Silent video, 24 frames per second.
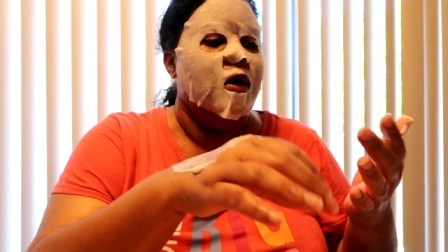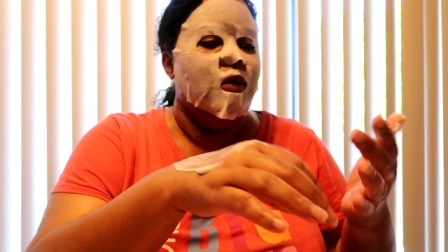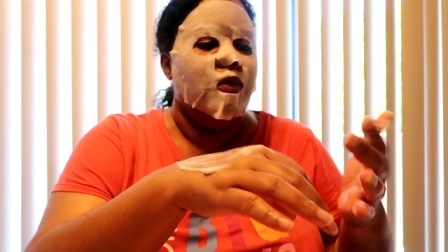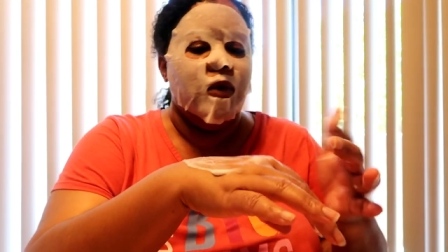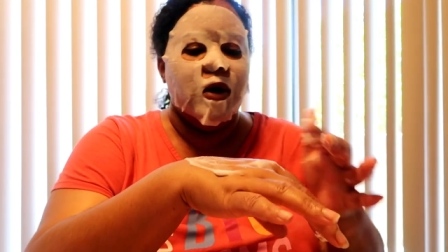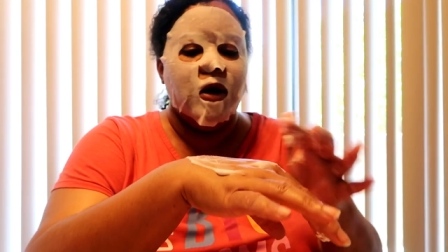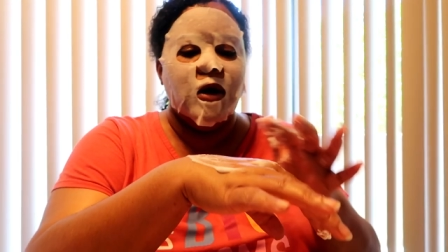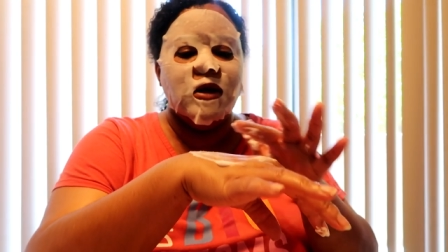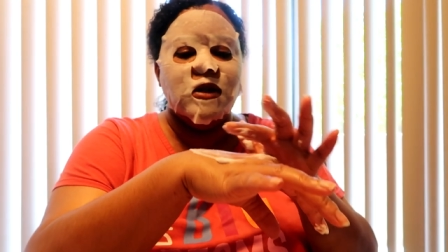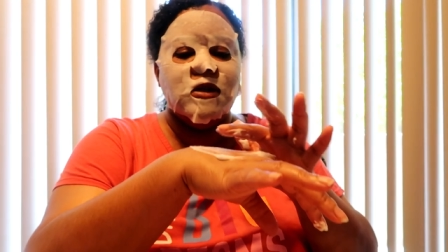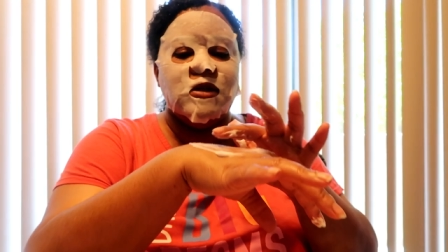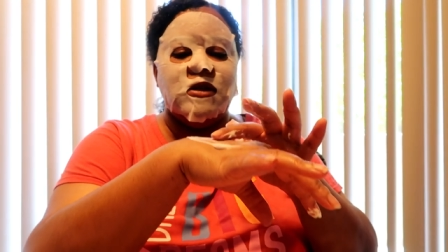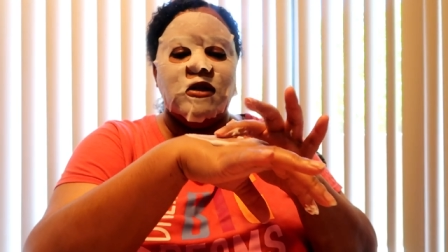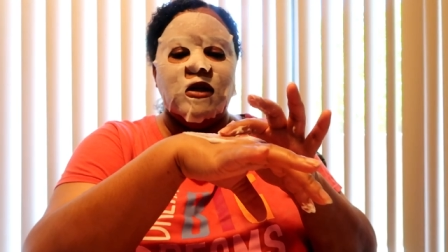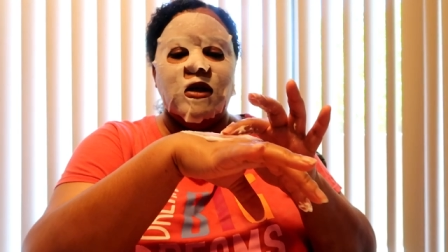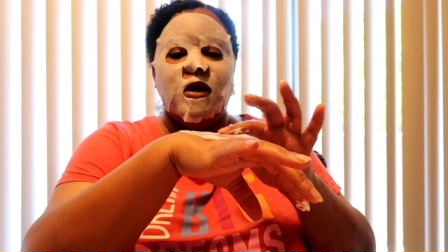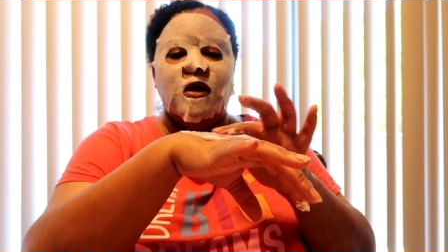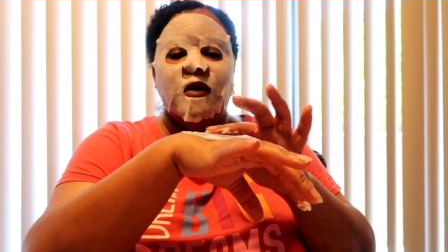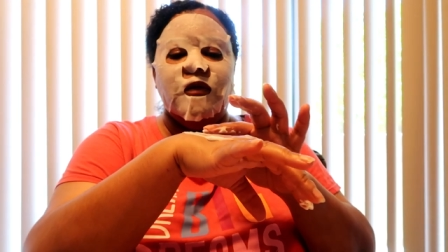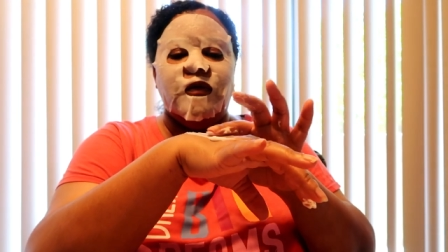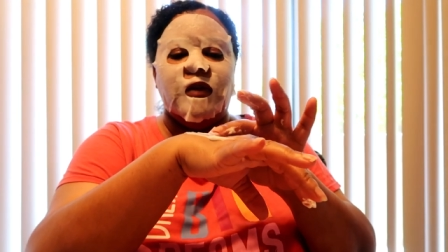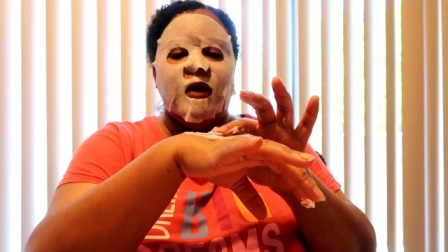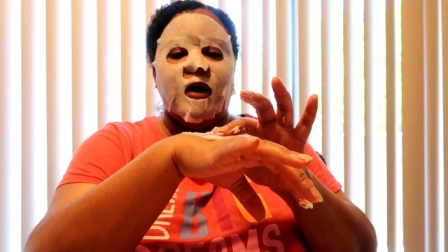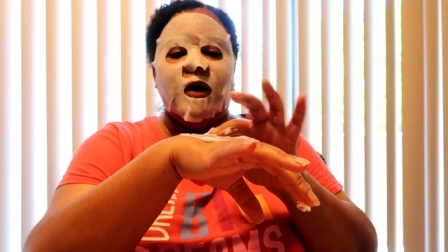We're going to
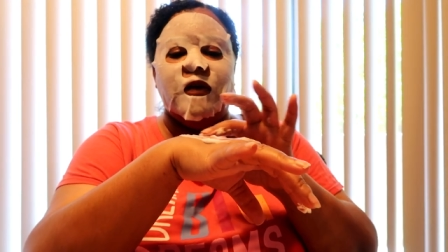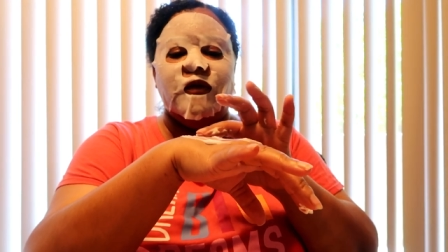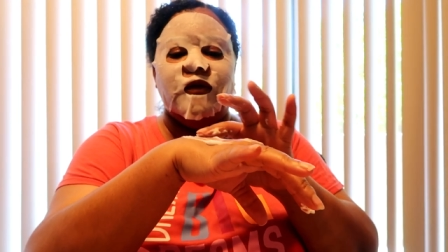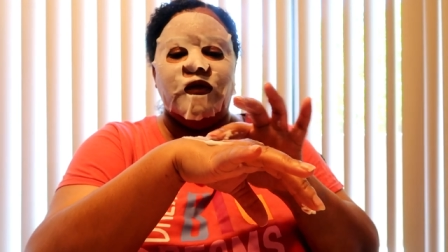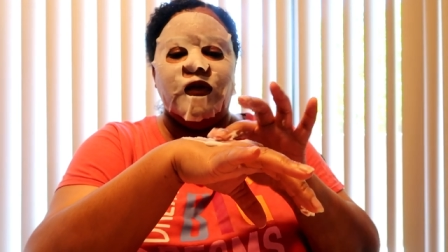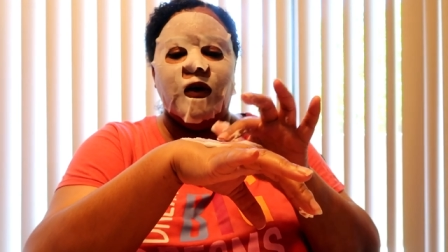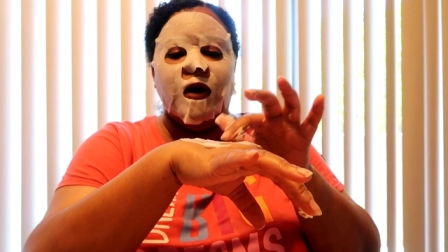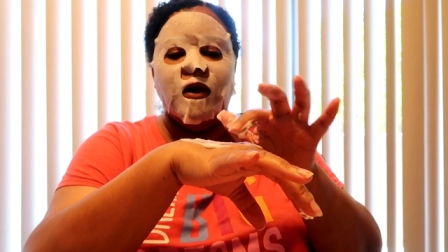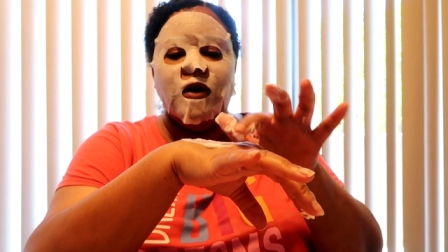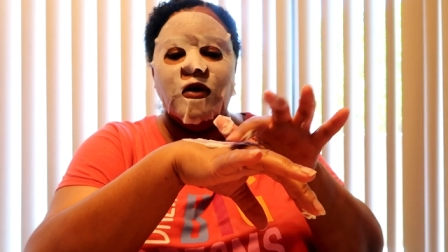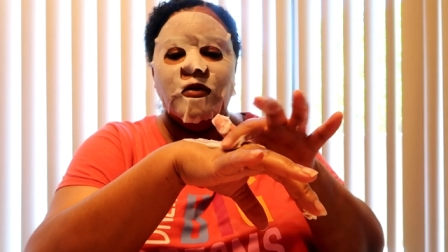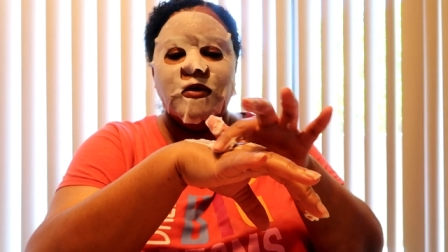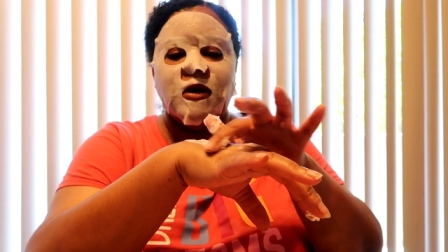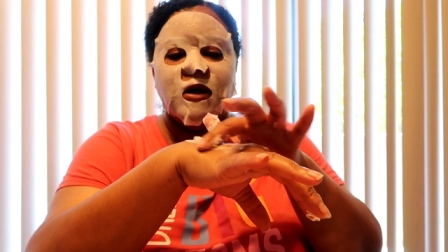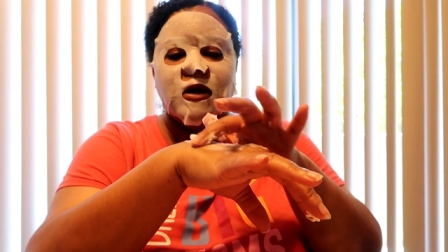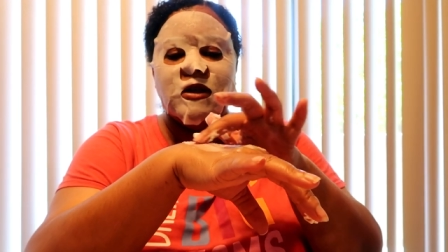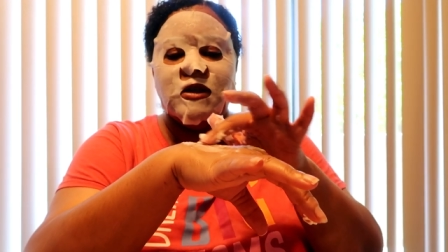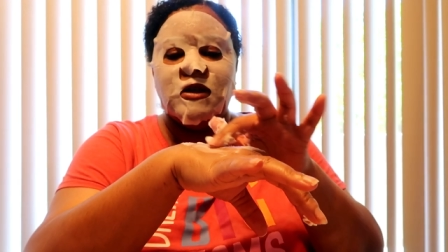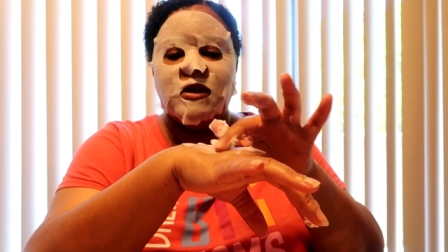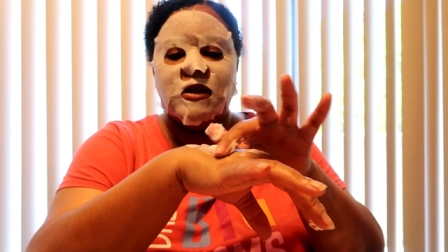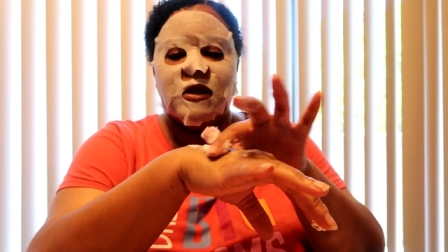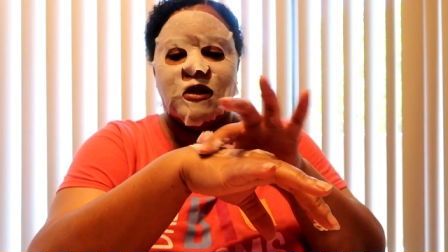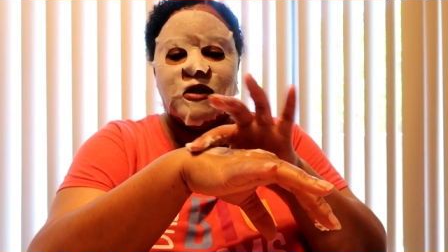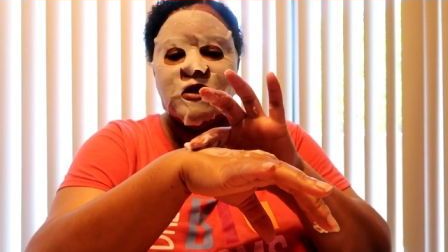see if that foam
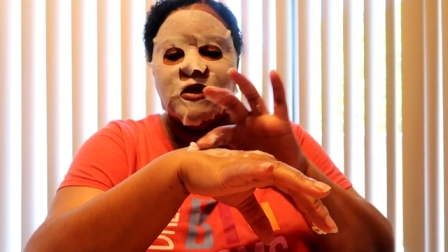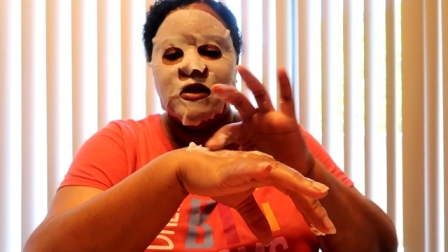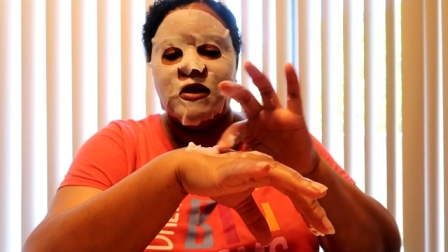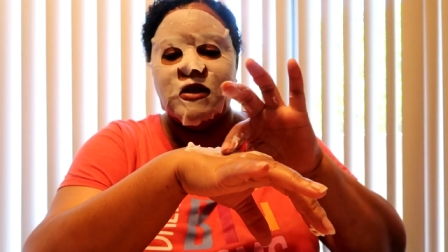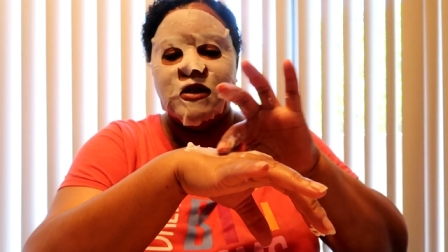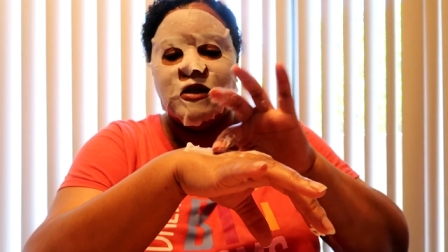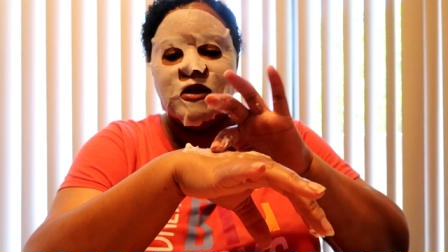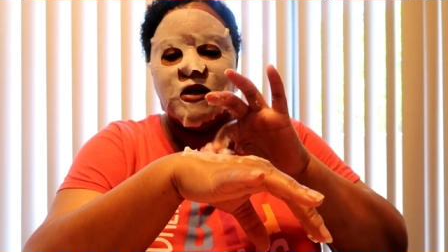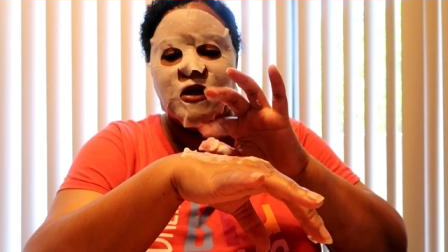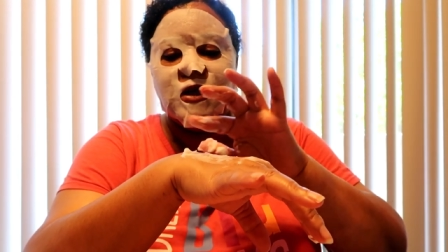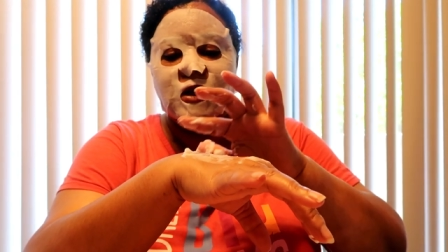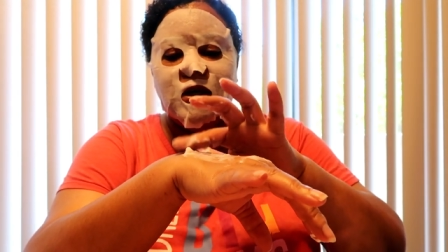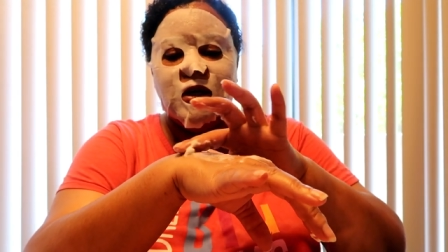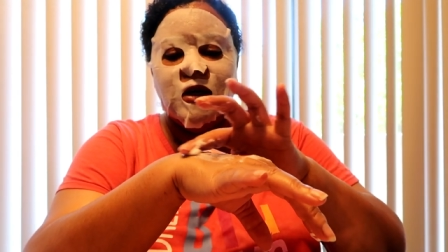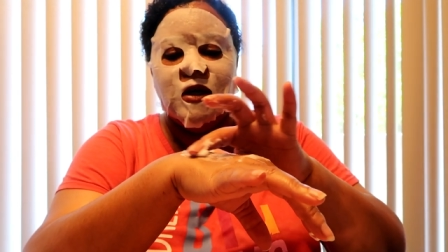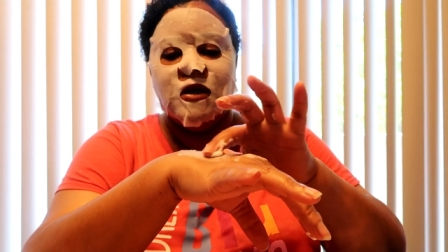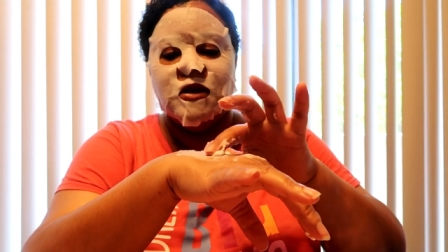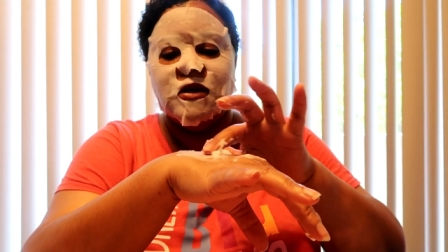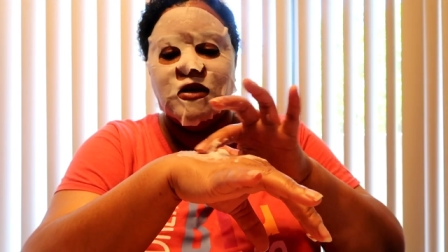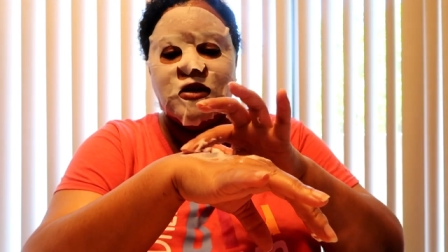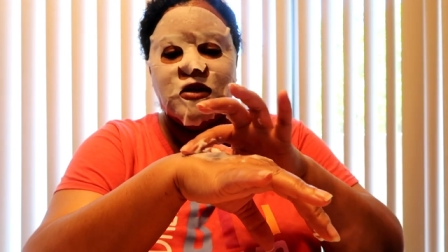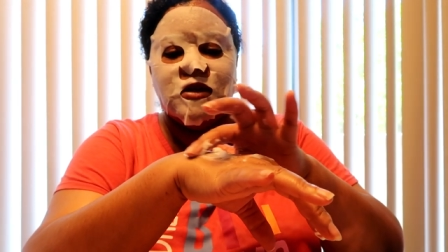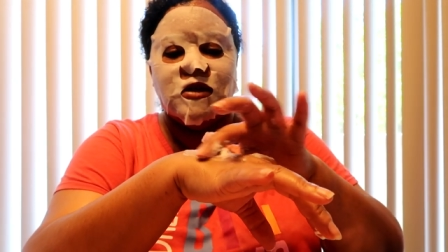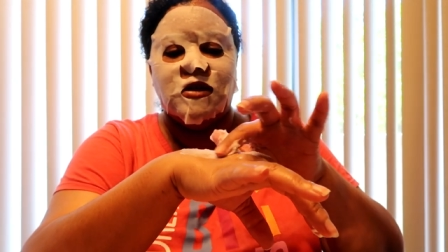consistency
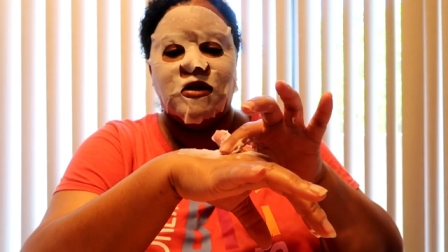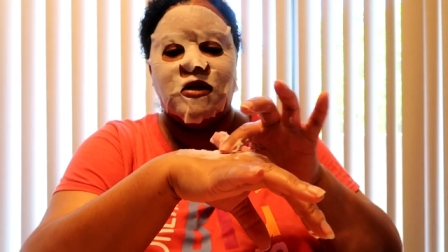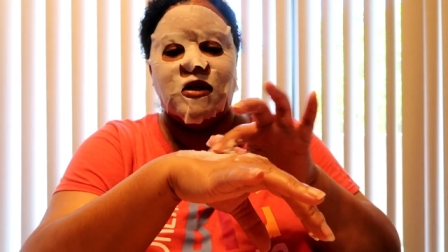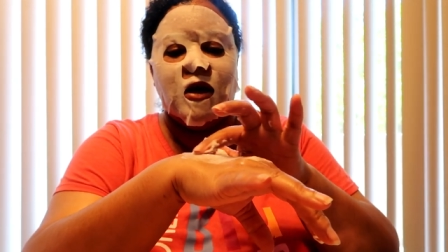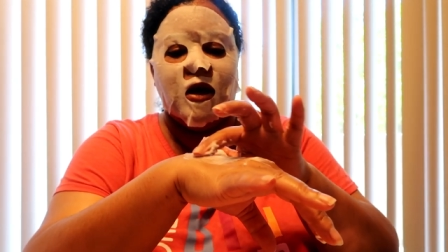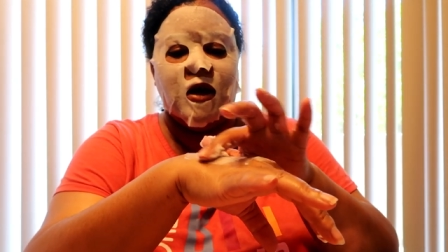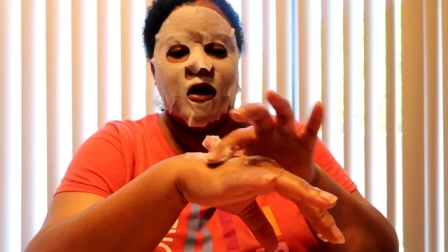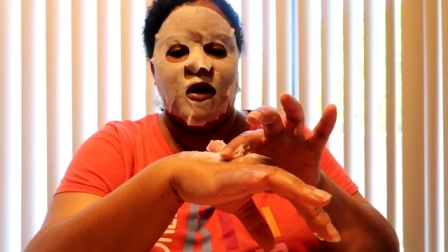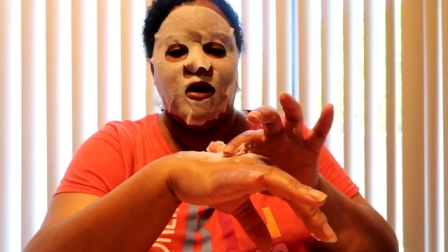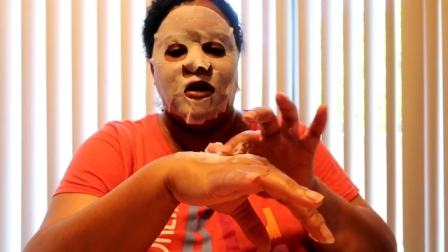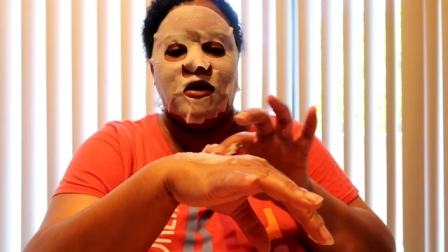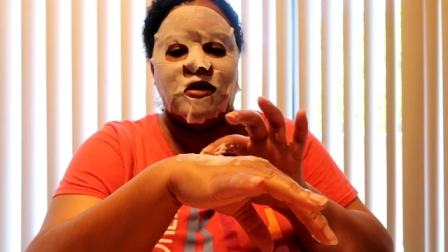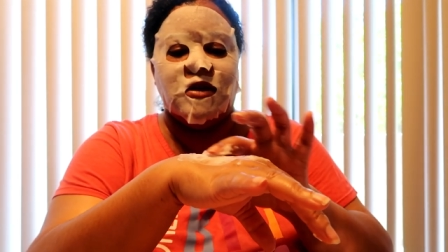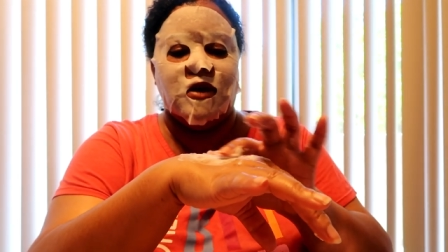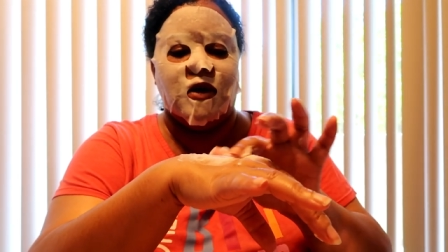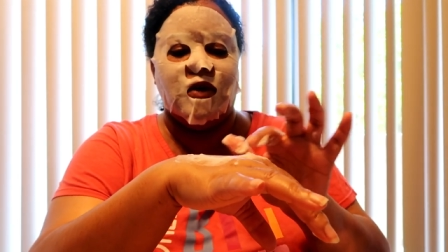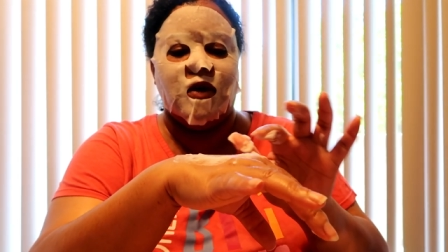stays.